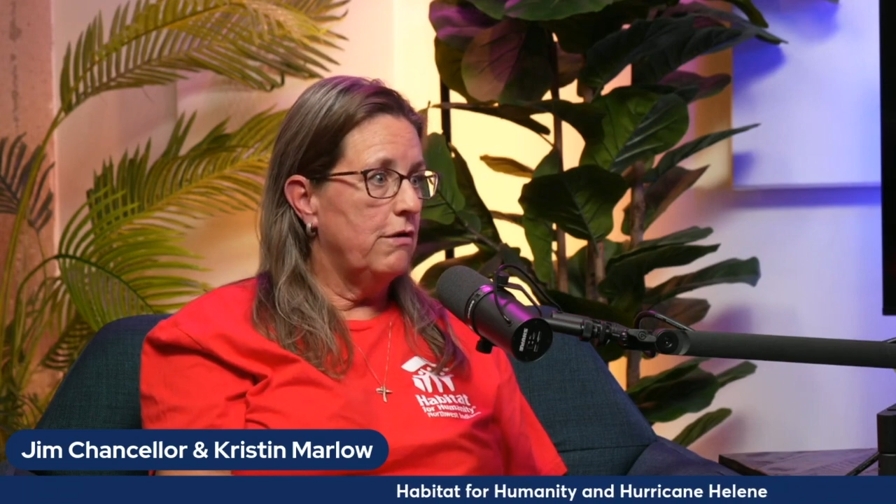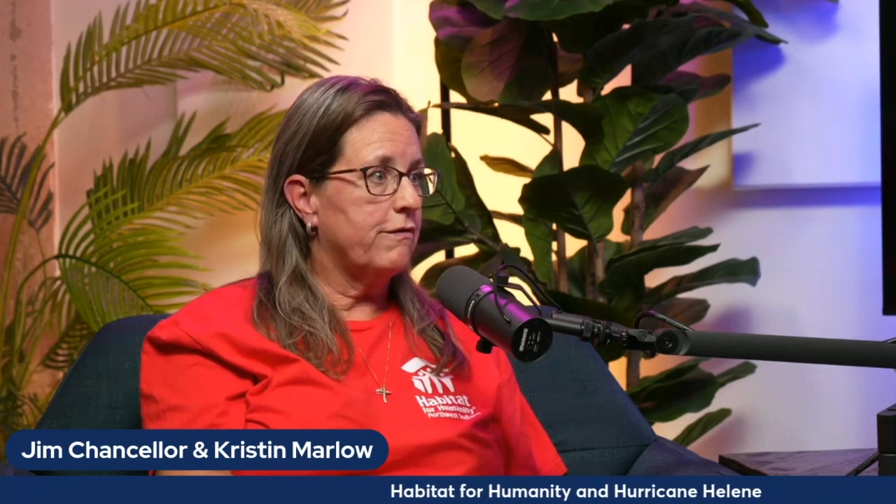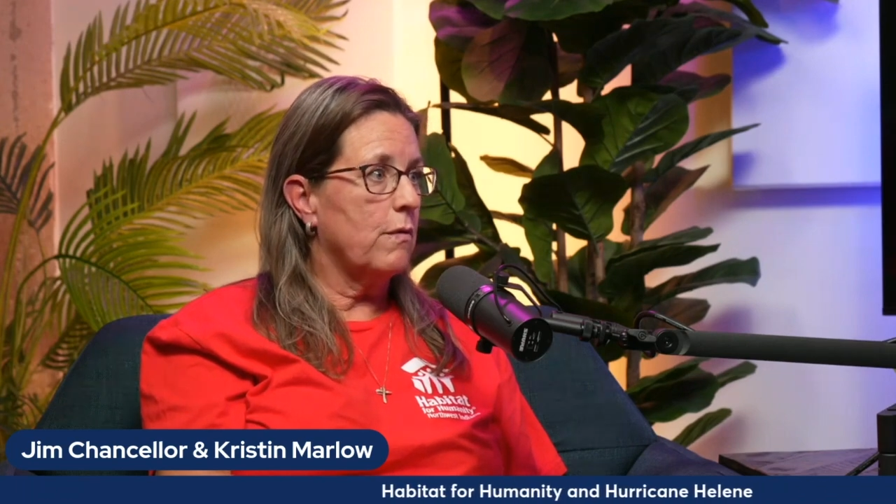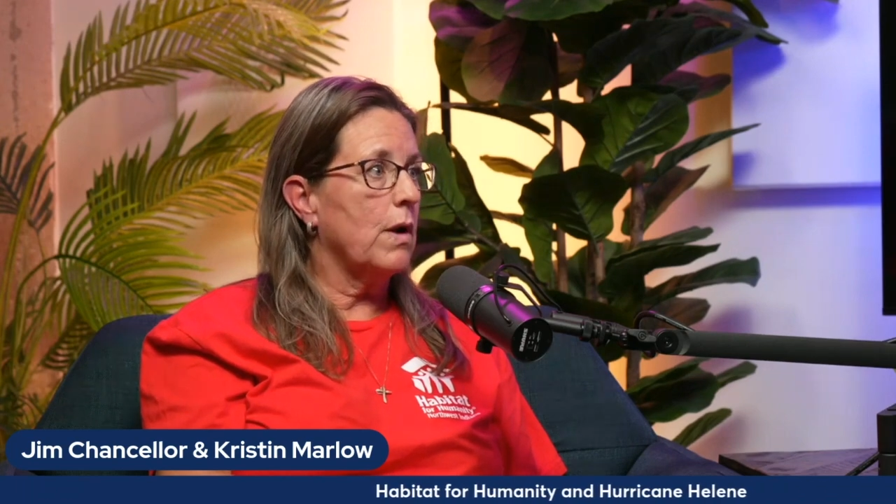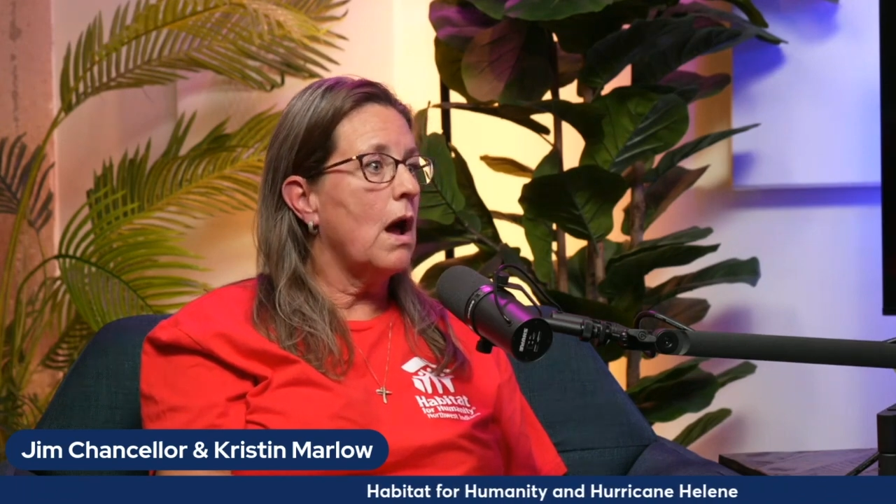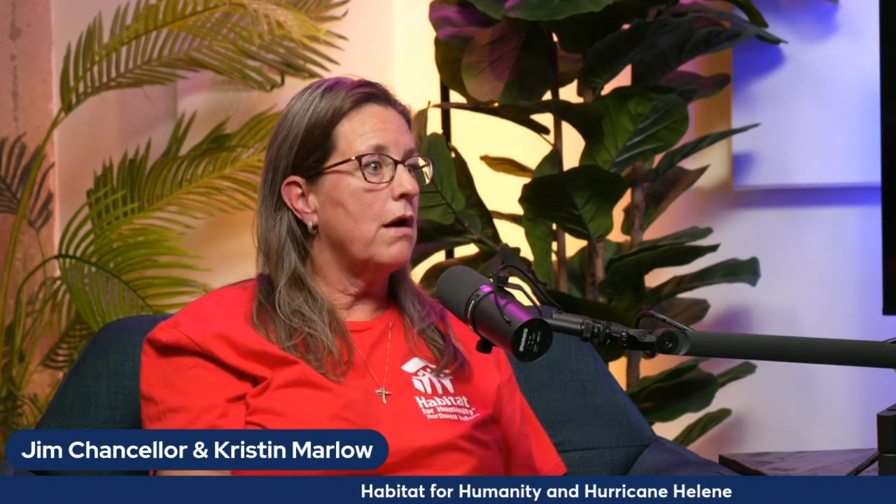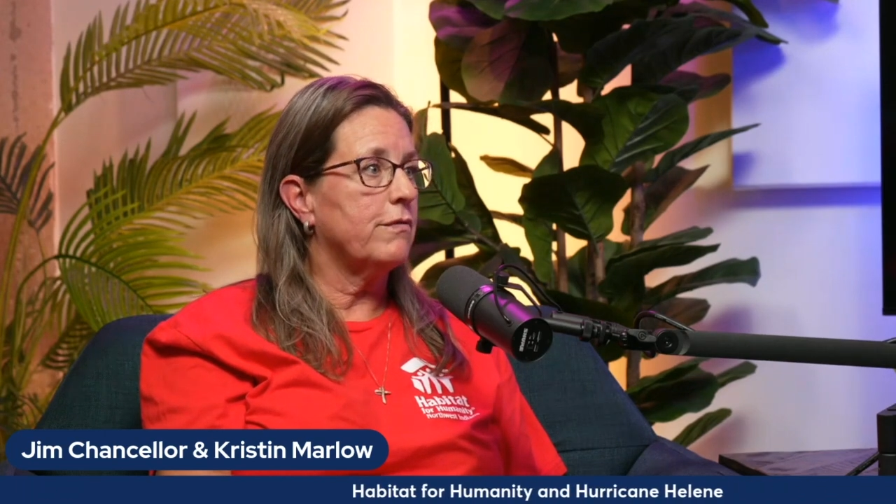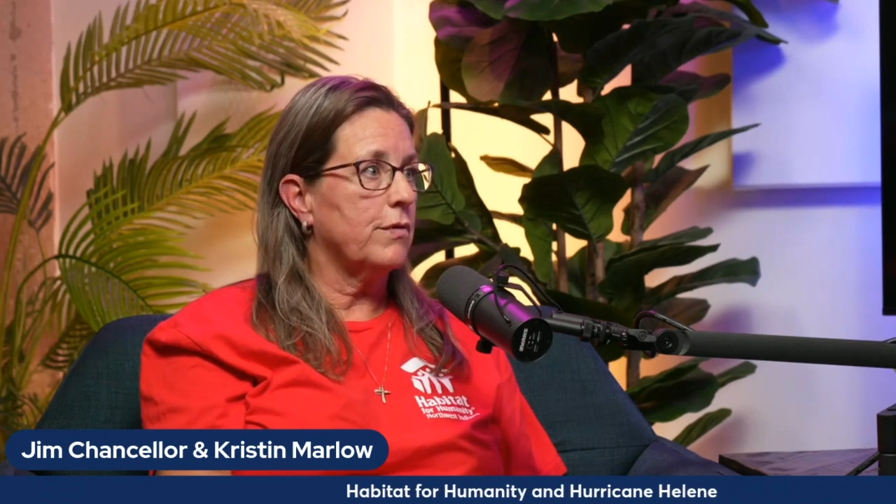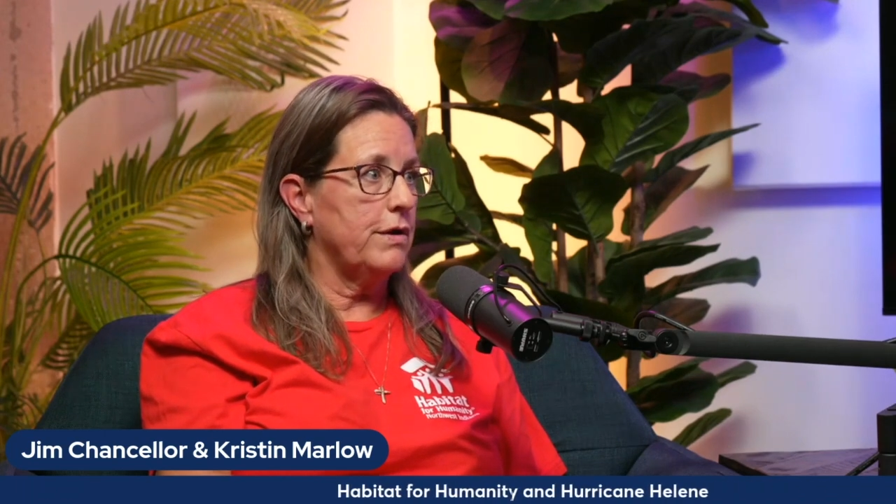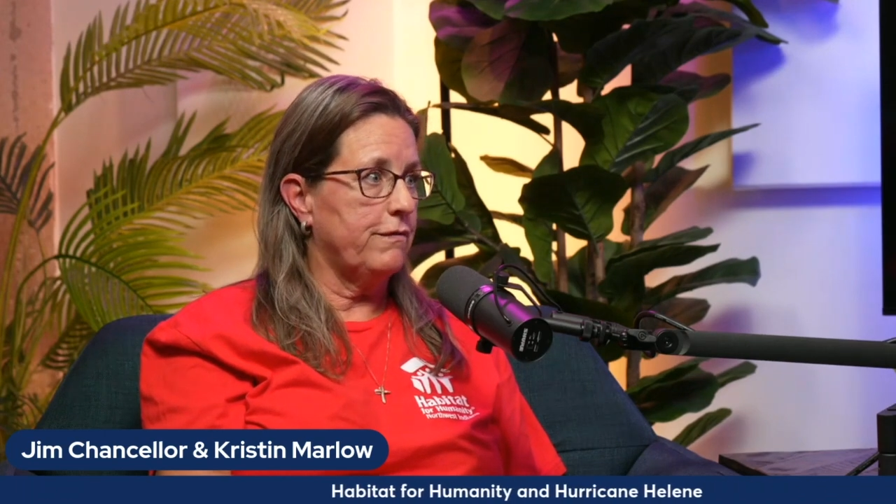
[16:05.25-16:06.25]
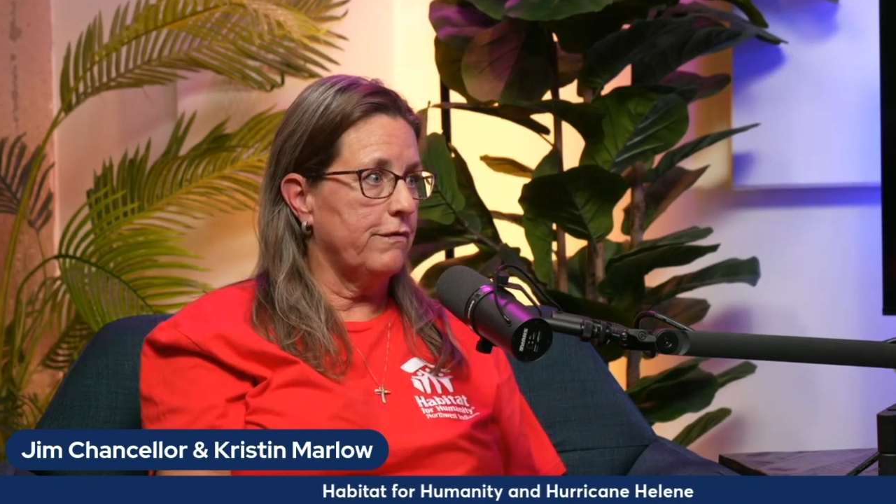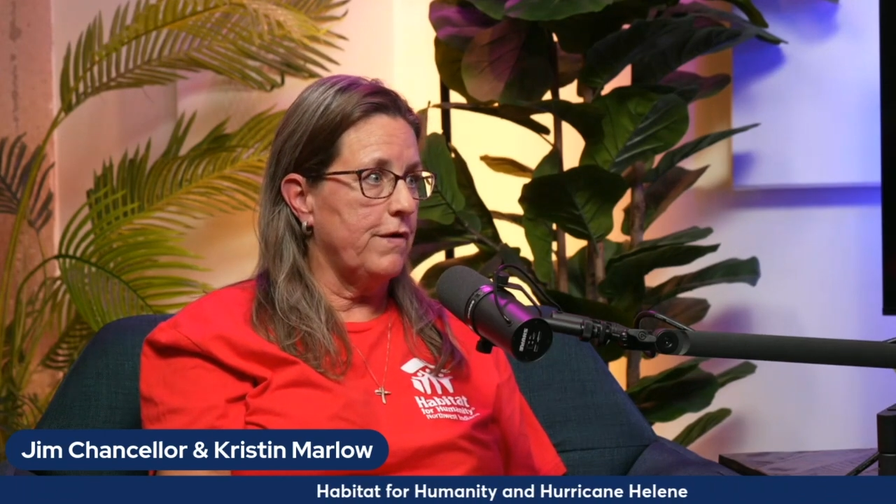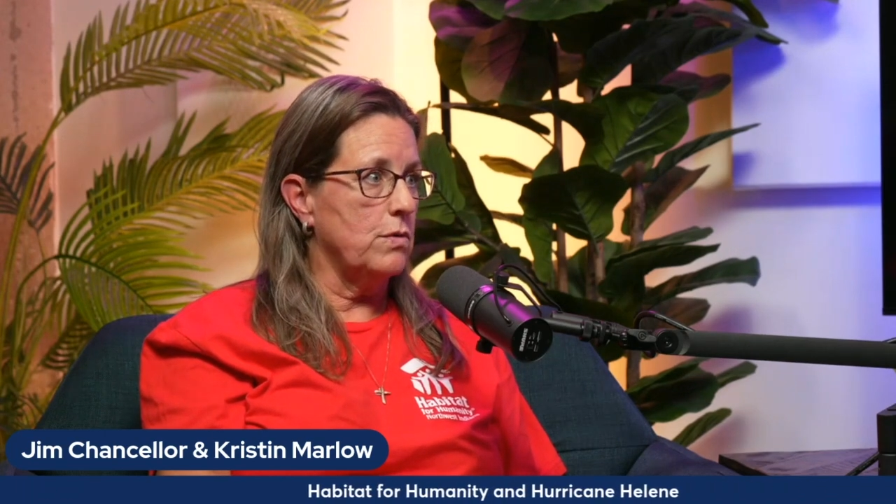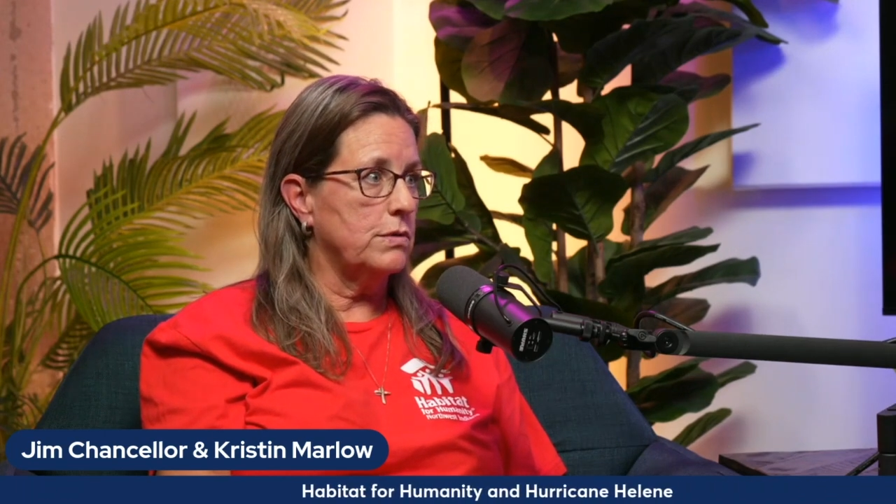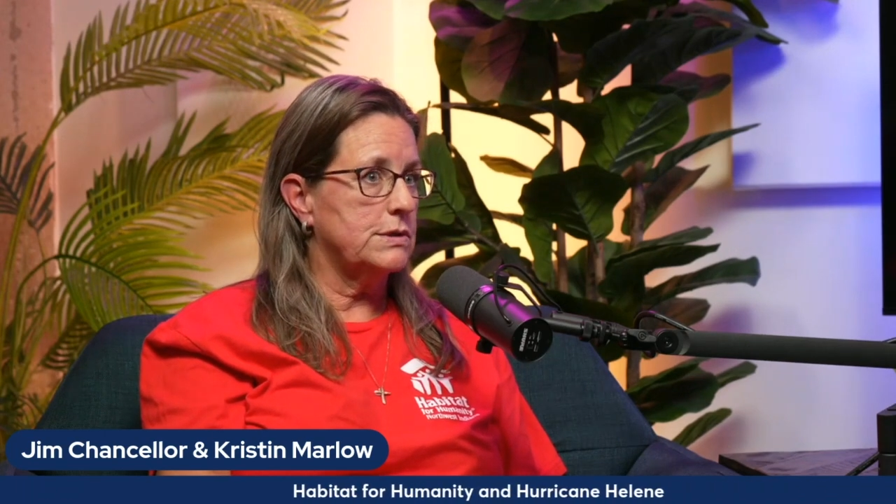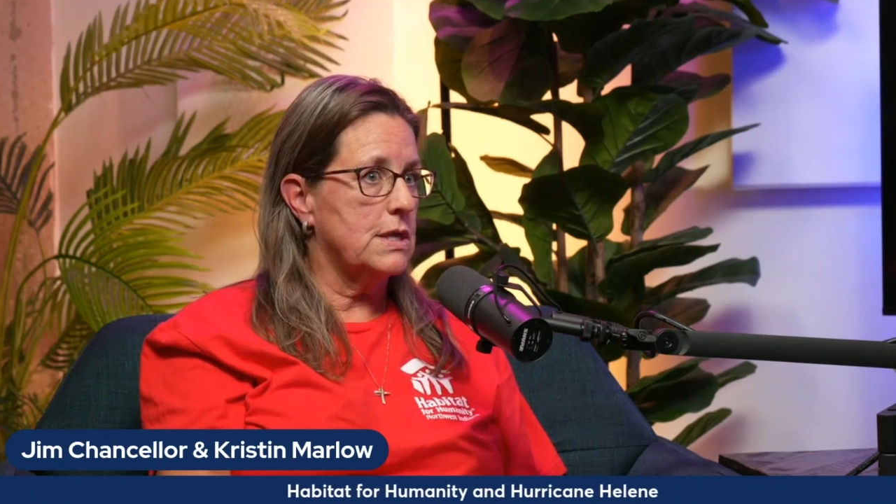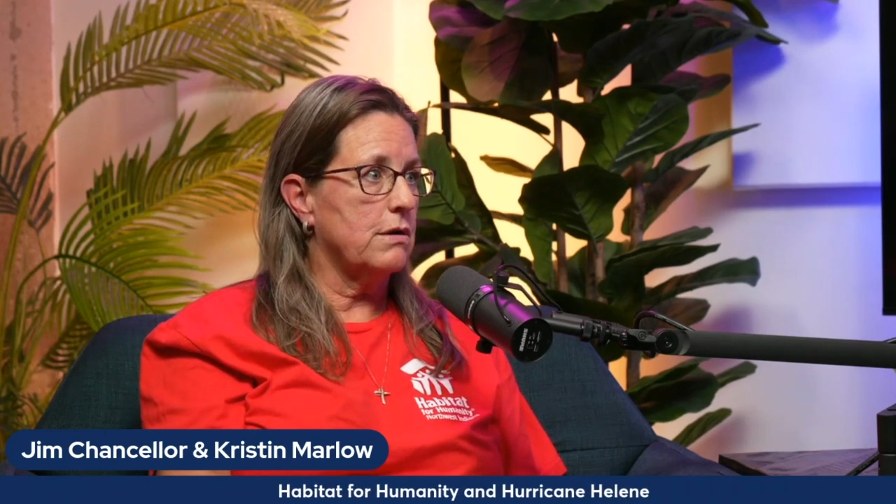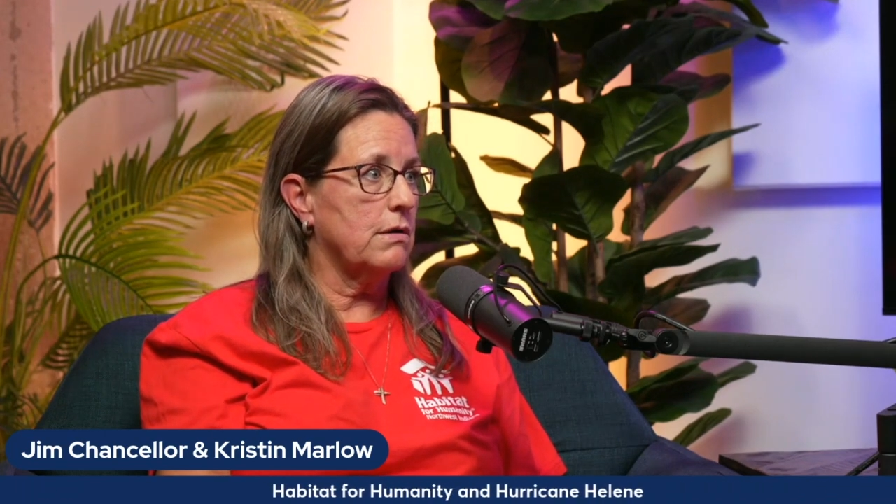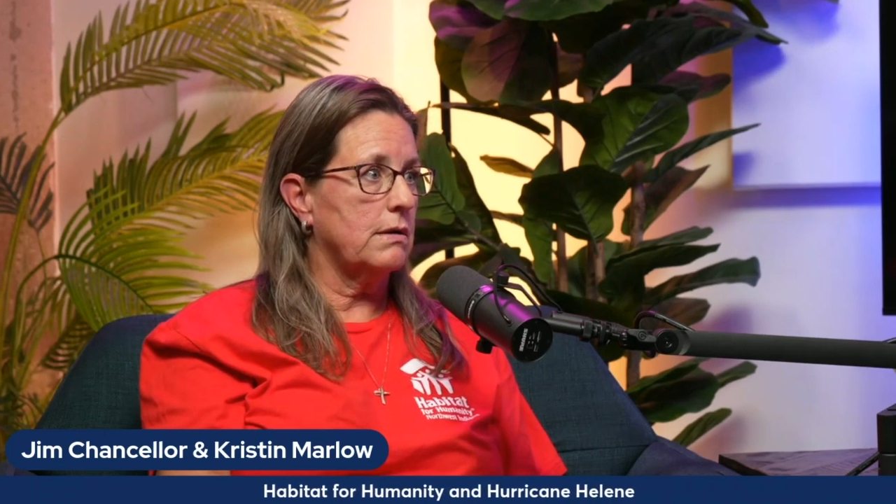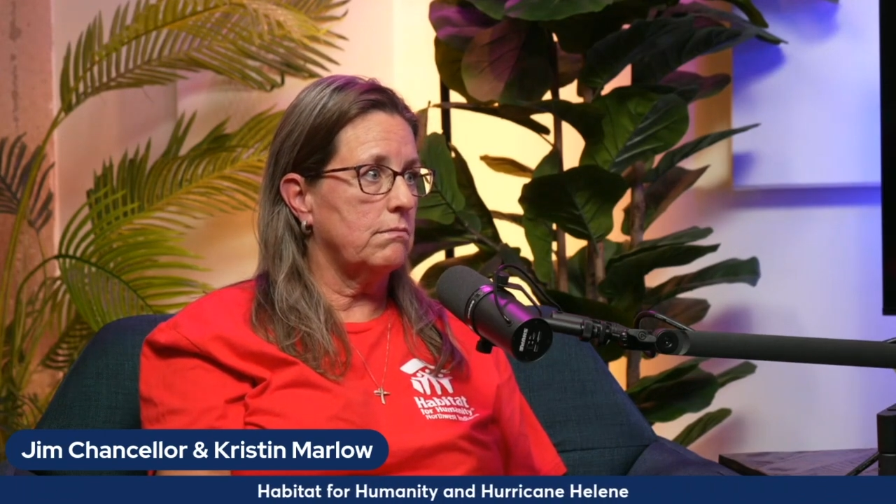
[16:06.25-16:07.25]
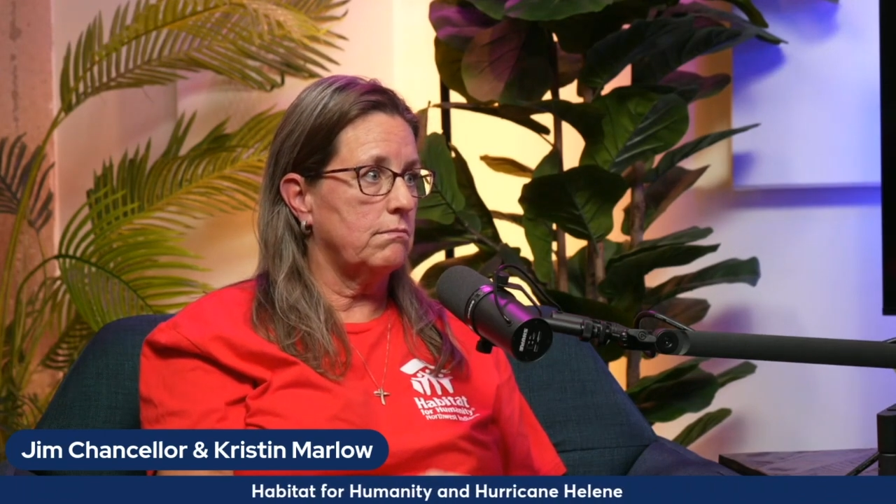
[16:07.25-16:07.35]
for recovery for folks that are